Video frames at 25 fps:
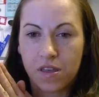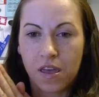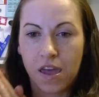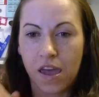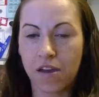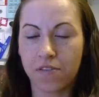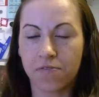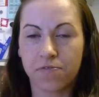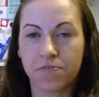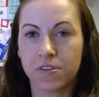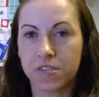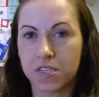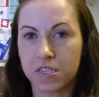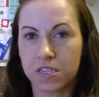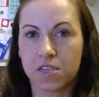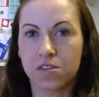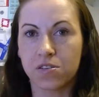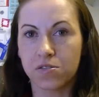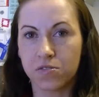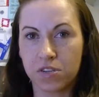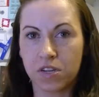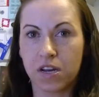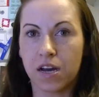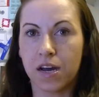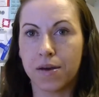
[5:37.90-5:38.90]
every
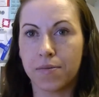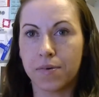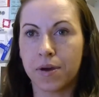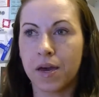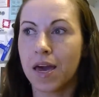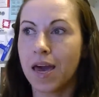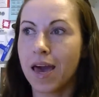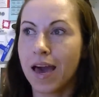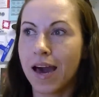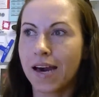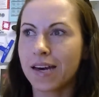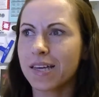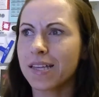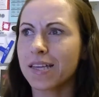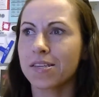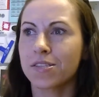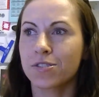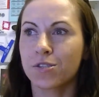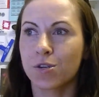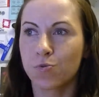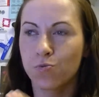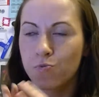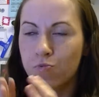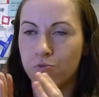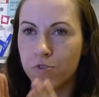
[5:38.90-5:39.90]
single time unless
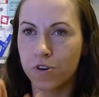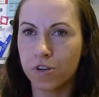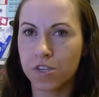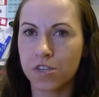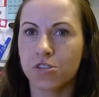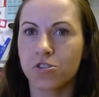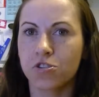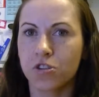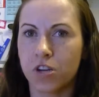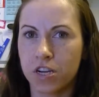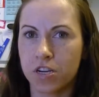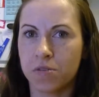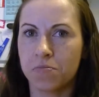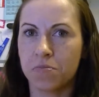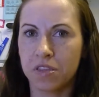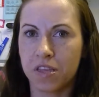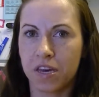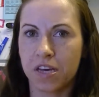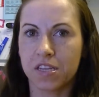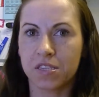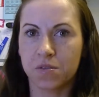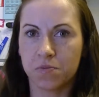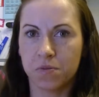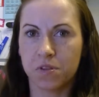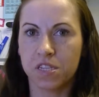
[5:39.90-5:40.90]
you're really trying to be
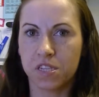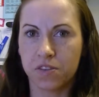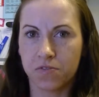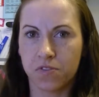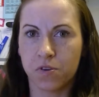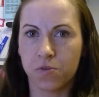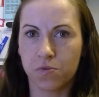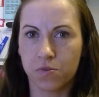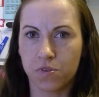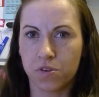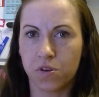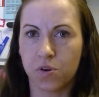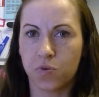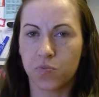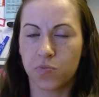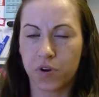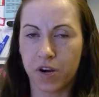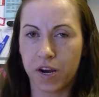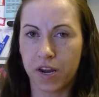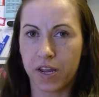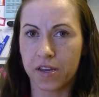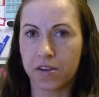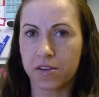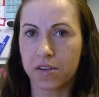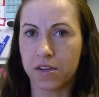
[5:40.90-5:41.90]
that specific with your
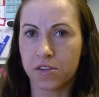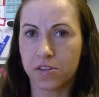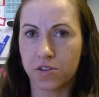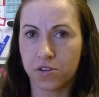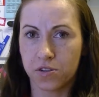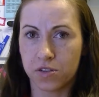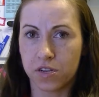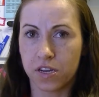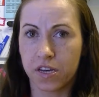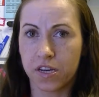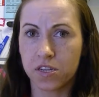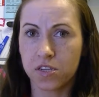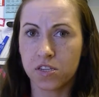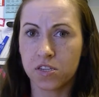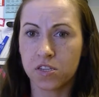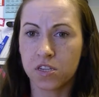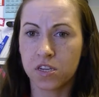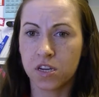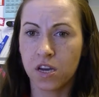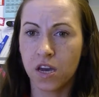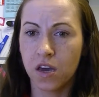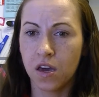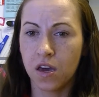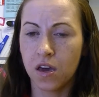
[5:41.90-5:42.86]
brand and your niche.